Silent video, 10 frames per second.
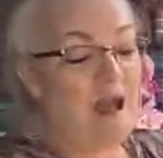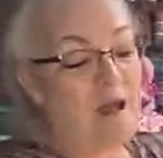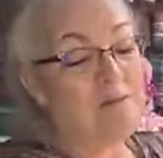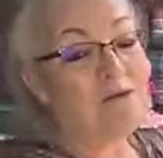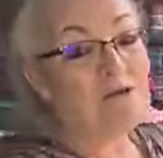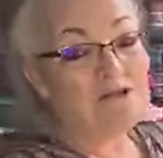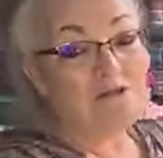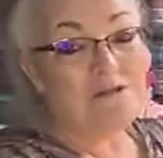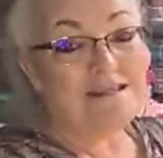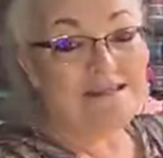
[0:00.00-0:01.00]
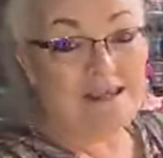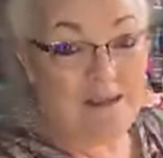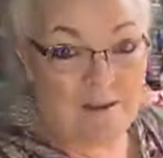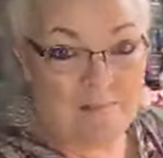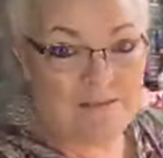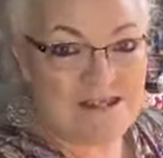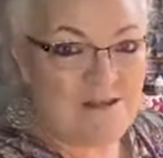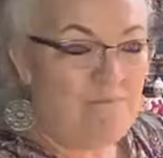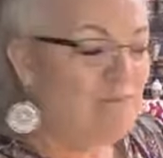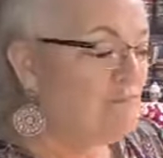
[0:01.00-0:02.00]
I'm going to attempt
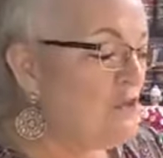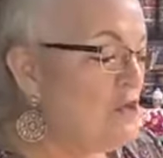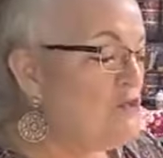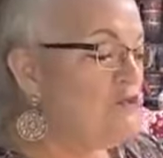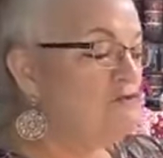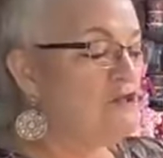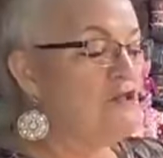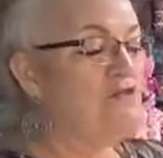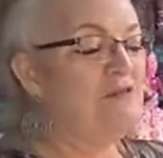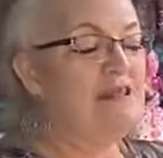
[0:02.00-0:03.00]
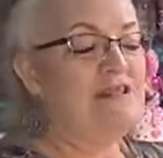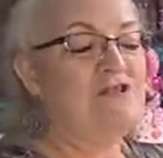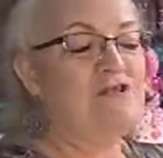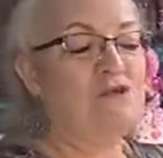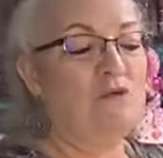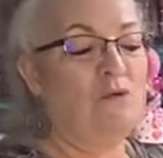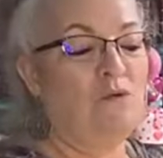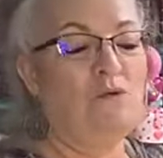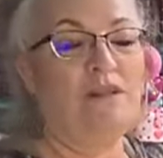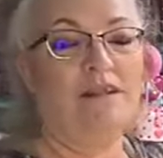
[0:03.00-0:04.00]
to turn these two
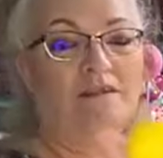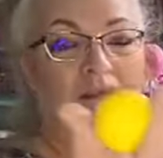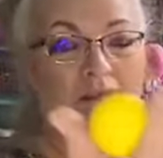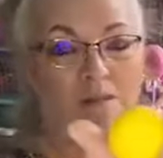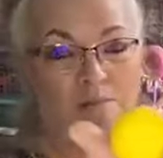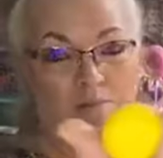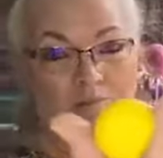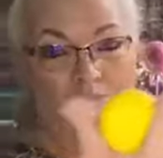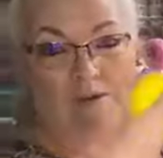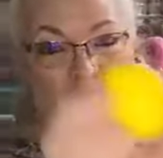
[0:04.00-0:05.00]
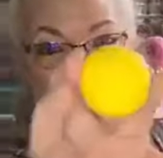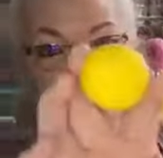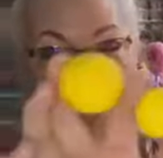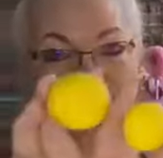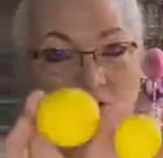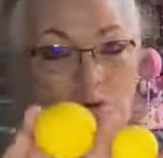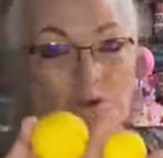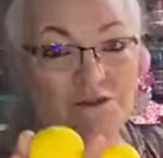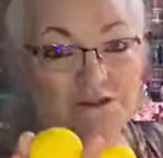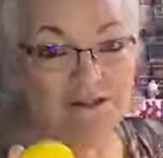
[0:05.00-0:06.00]
little yellow balls of
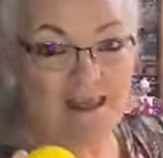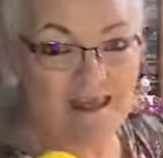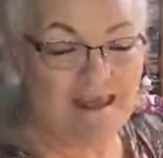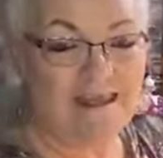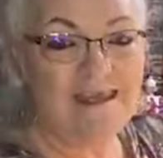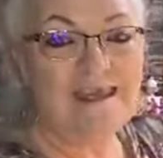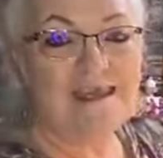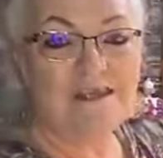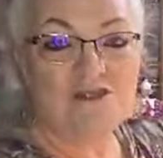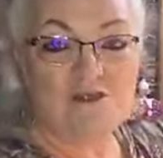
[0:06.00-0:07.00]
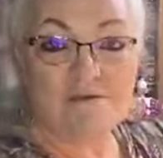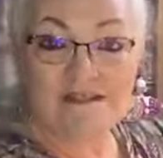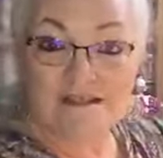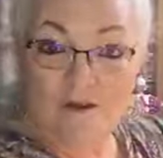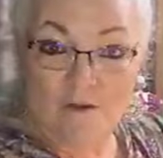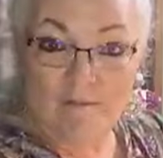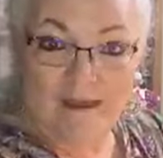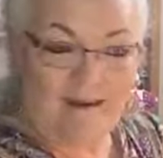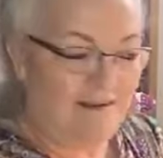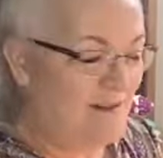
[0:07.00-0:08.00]
old clay into a
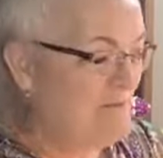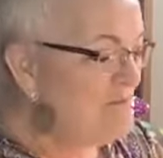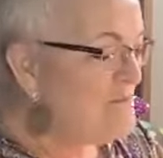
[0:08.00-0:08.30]
snowman.